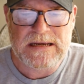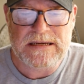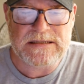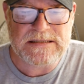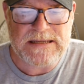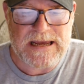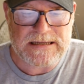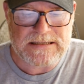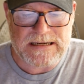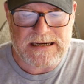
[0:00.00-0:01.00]
is
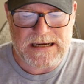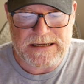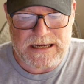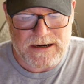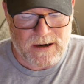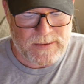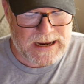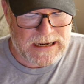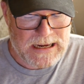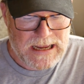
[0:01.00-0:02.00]
that the
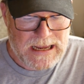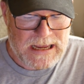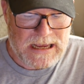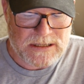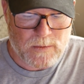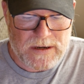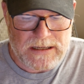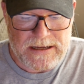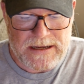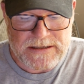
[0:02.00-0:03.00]
NRA, as
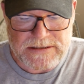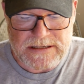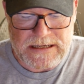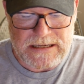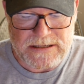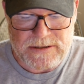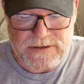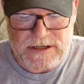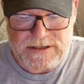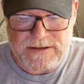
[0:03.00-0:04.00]
well as the
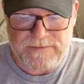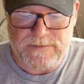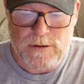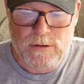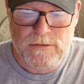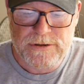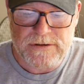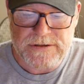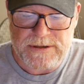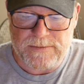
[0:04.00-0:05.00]
Association of New
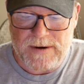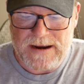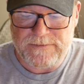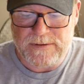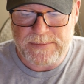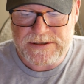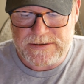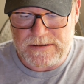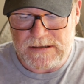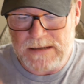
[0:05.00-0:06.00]
Jersey Rifle and
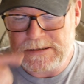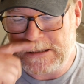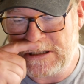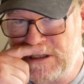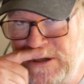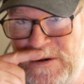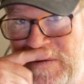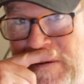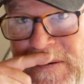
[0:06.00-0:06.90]
Pistol Clubs, sued,